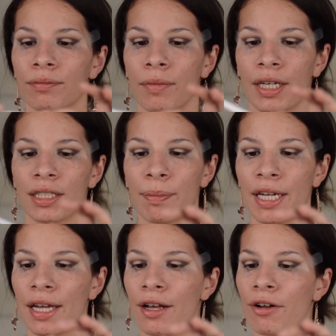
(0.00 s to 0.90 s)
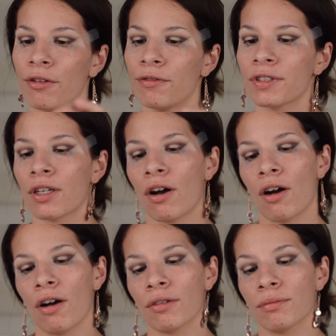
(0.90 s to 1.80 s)
Mine's by e.l.f. It's
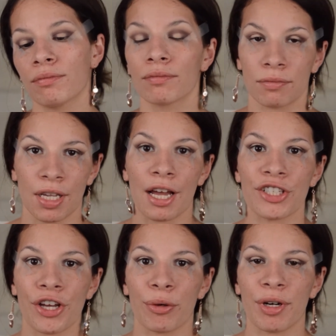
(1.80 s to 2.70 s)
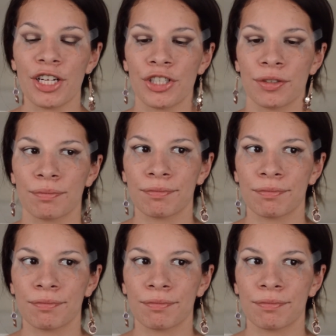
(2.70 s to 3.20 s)
called Eyeshadow Brush.